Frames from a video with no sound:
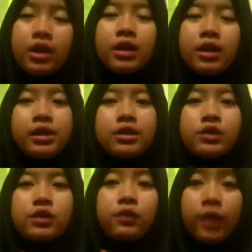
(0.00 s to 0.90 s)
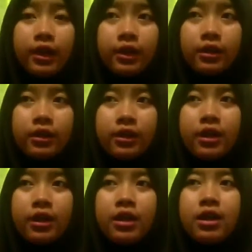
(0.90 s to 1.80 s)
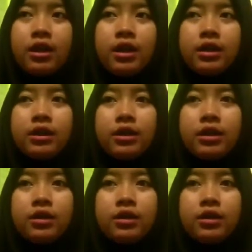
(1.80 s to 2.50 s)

Roosevelt. That